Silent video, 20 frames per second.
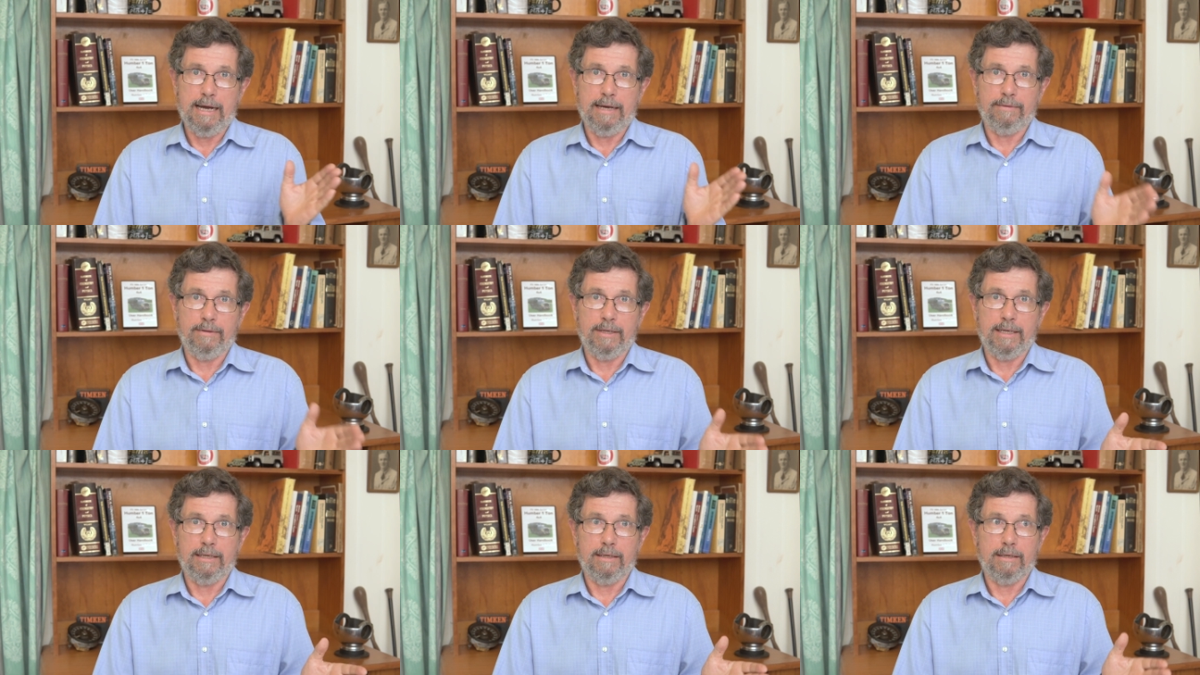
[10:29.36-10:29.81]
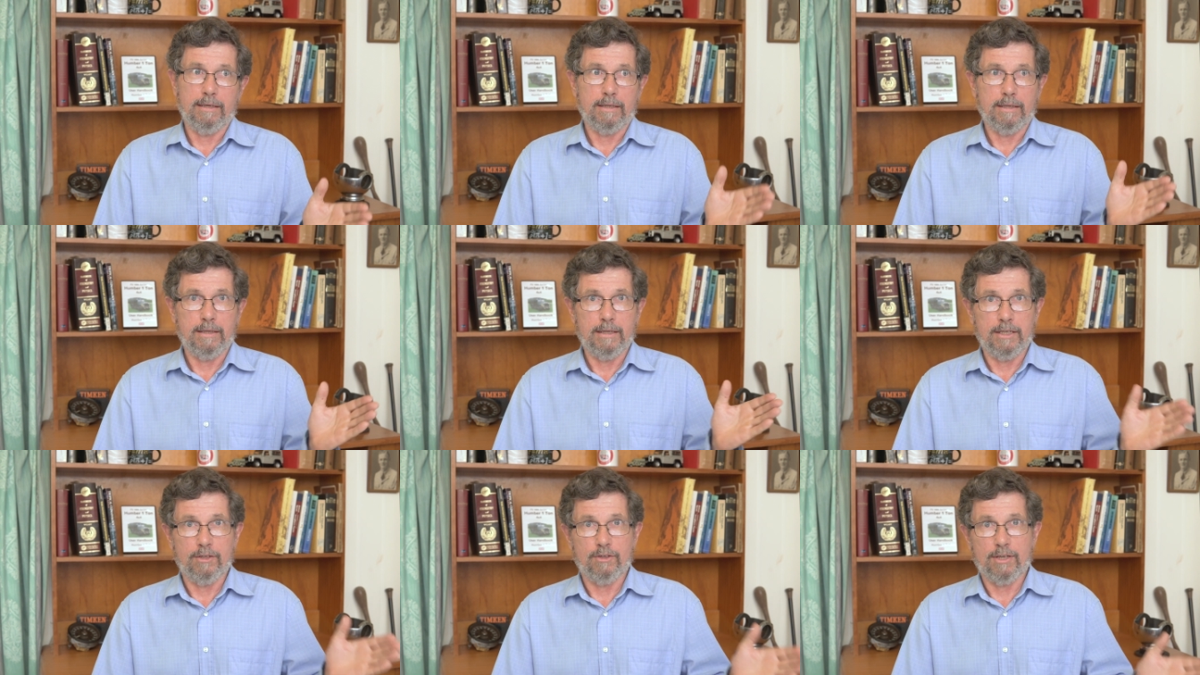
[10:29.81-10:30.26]
and then
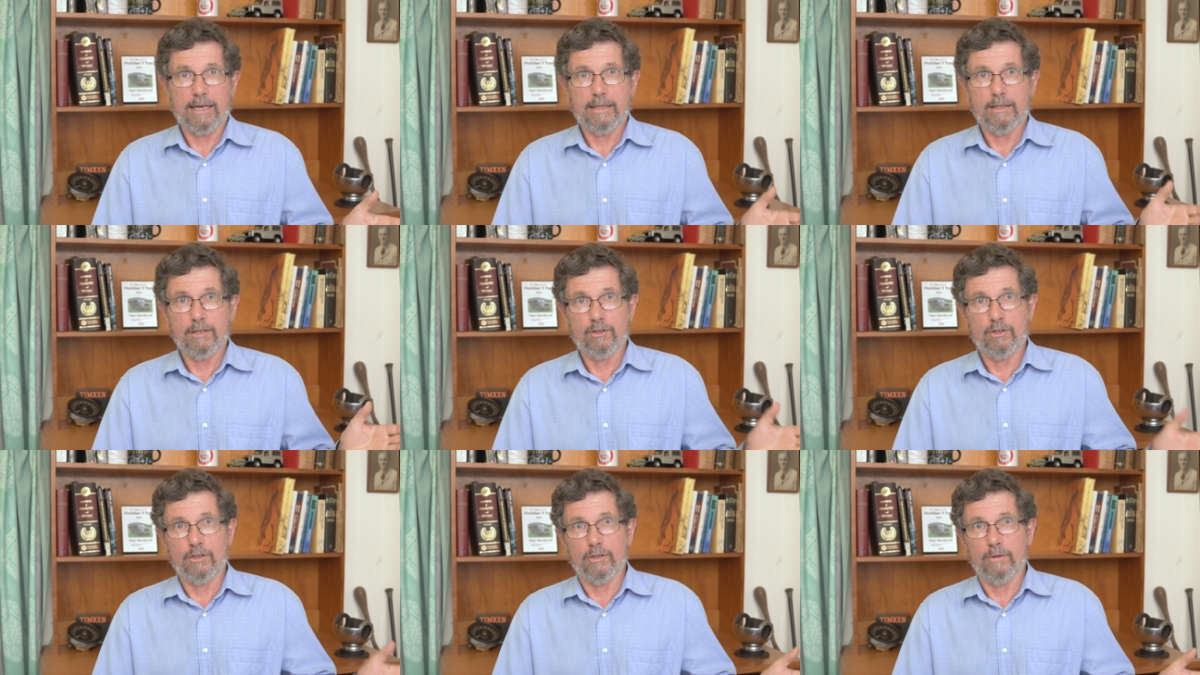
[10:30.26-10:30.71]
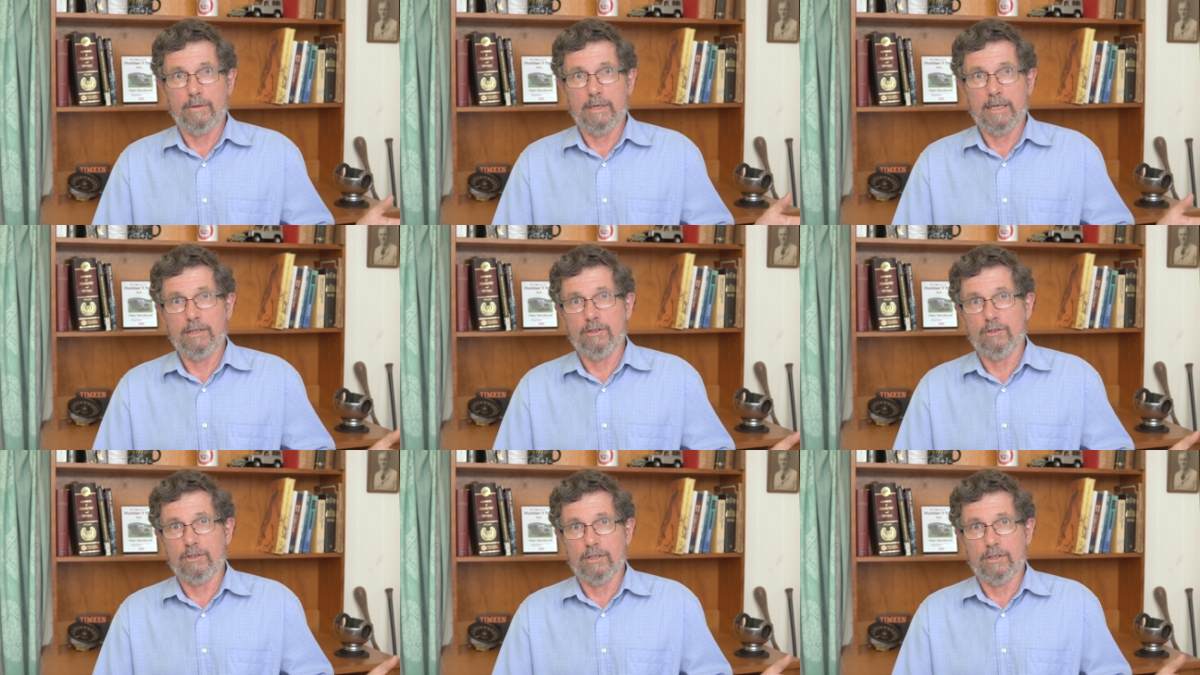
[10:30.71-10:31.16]
these other 2
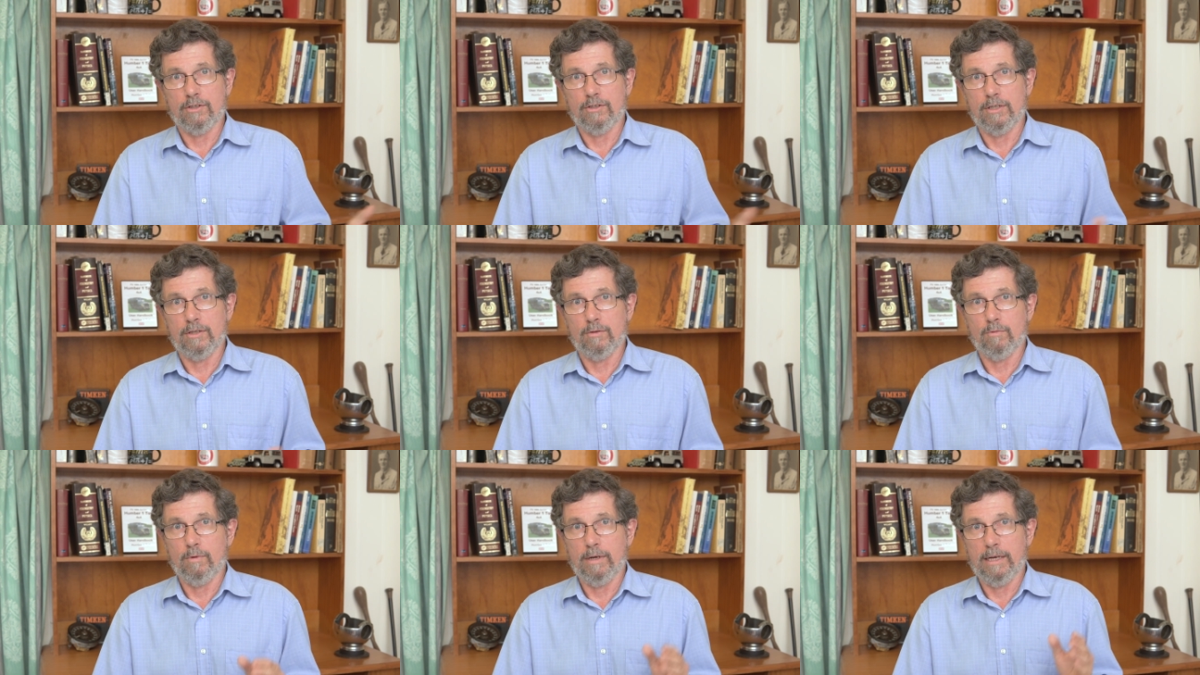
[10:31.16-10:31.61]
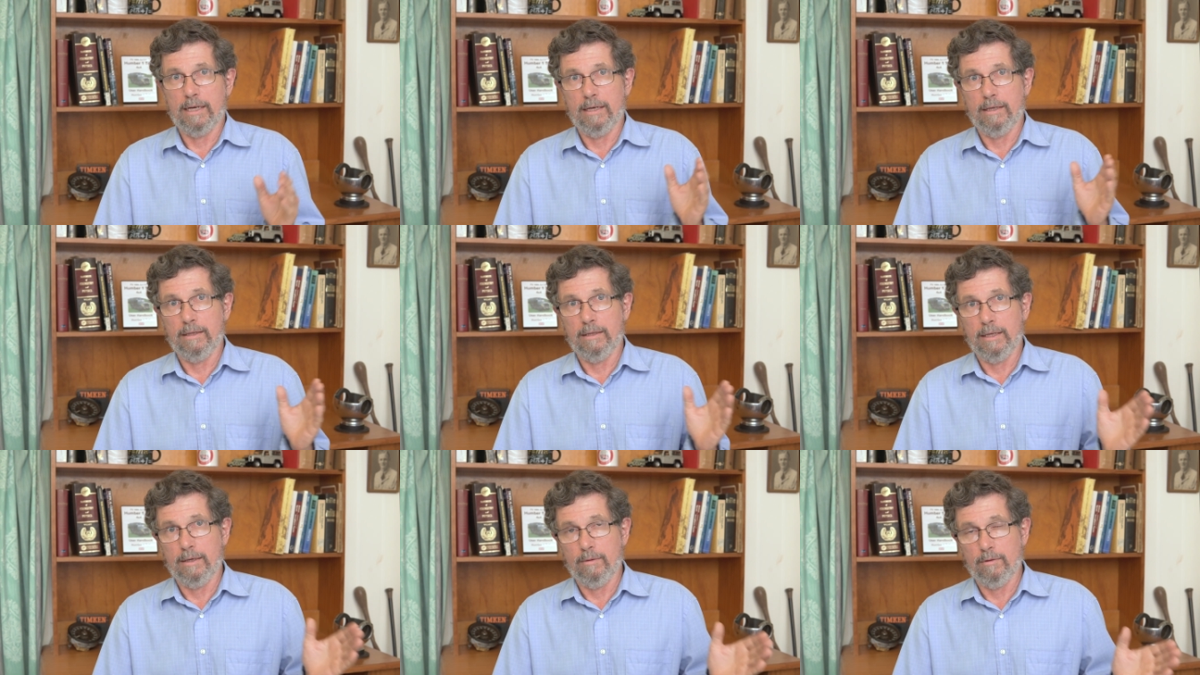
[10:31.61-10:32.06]
instances
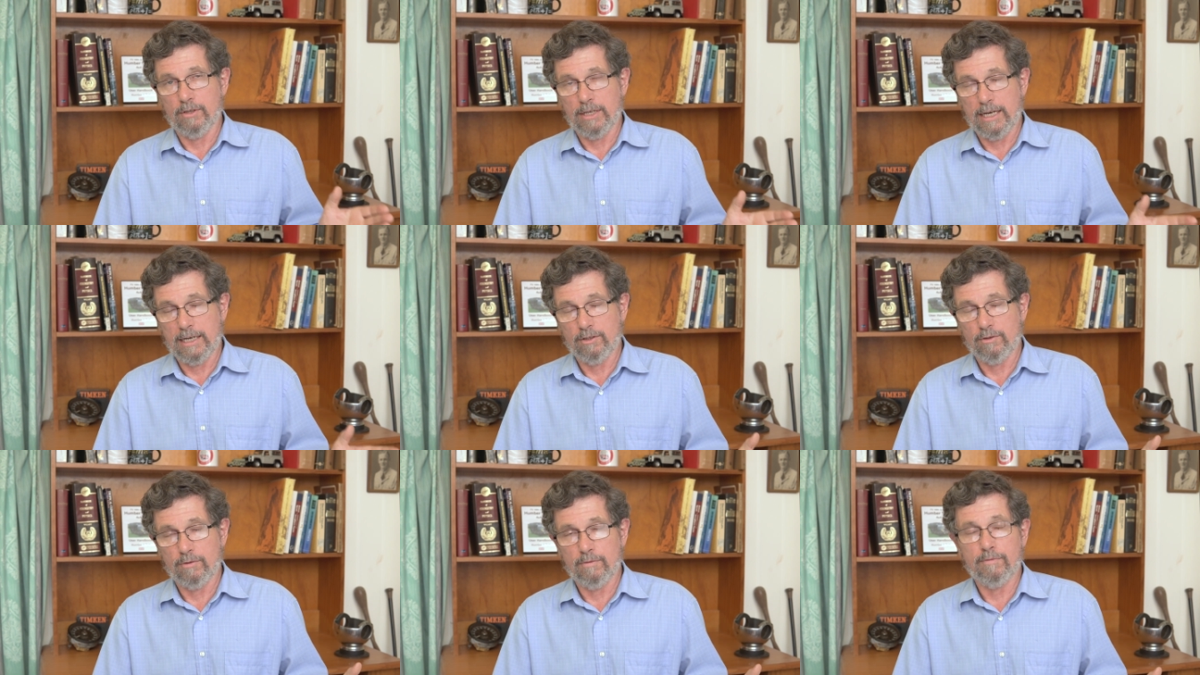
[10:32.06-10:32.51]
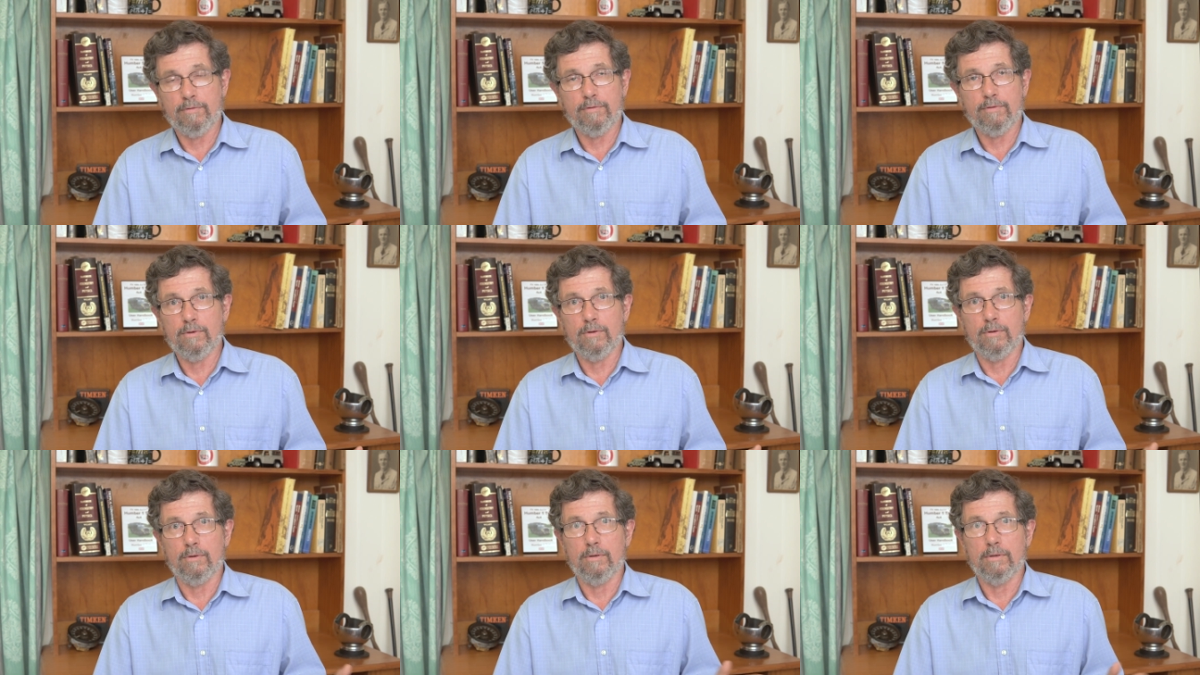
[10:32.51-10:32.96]
where there was actual
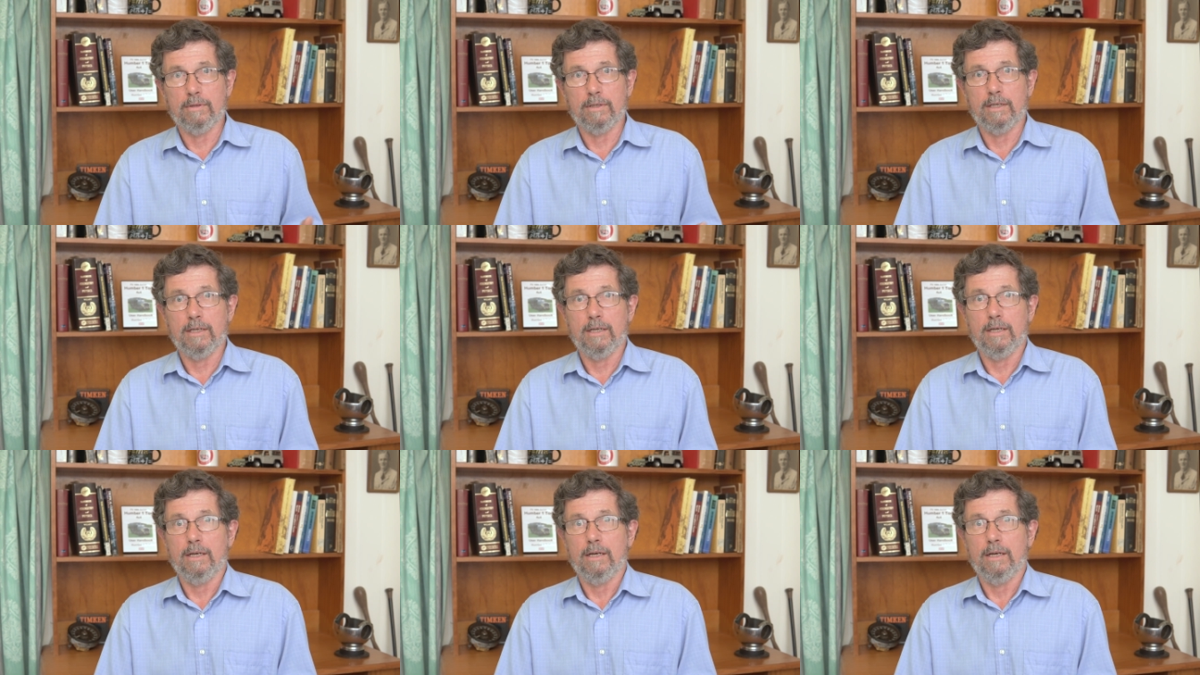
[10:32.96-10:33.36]
fraud,